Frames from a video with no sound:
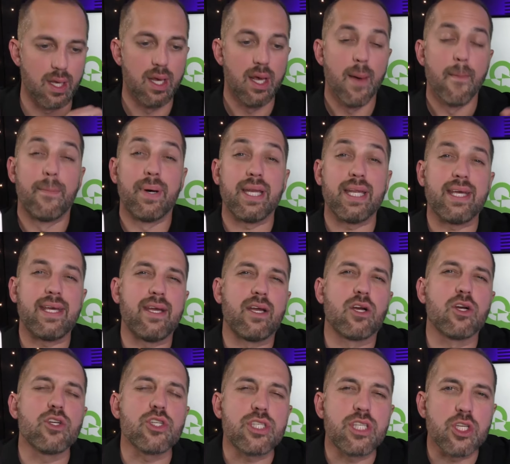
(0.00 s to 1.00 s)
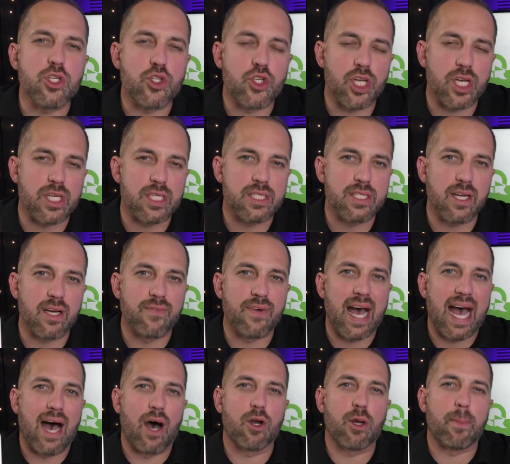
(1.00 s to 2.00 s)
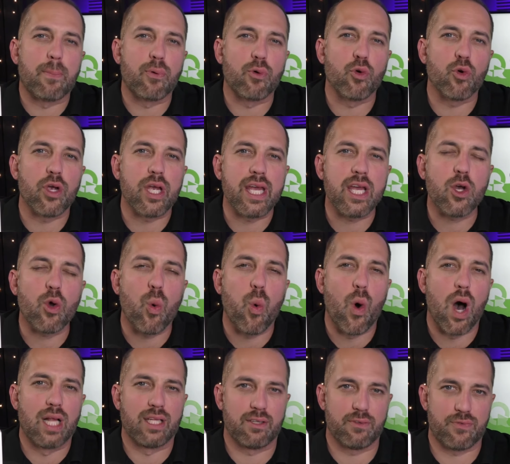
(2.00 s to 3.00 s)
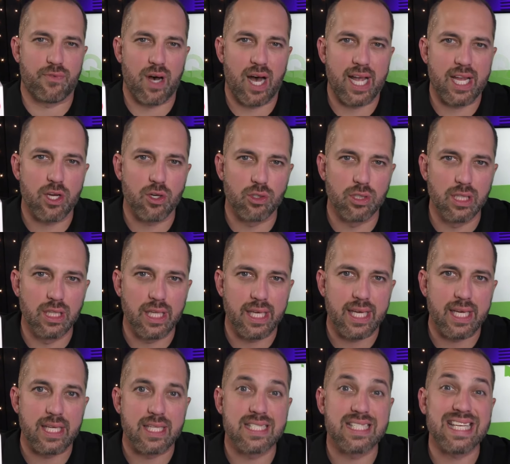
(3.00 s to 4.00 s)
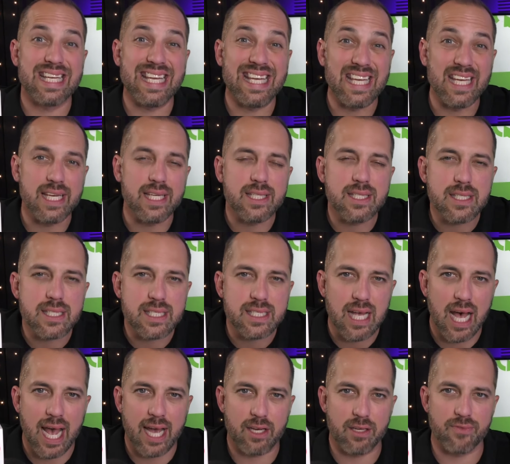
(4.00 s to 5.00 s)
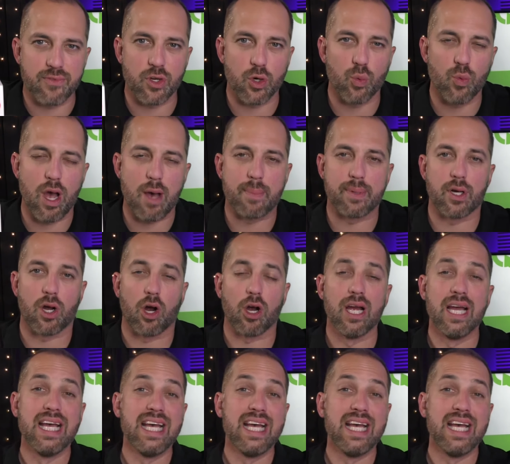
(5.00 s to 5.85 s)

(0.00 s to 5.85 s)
But here's the gist of how to pre-qualify your leads inside of your webinar.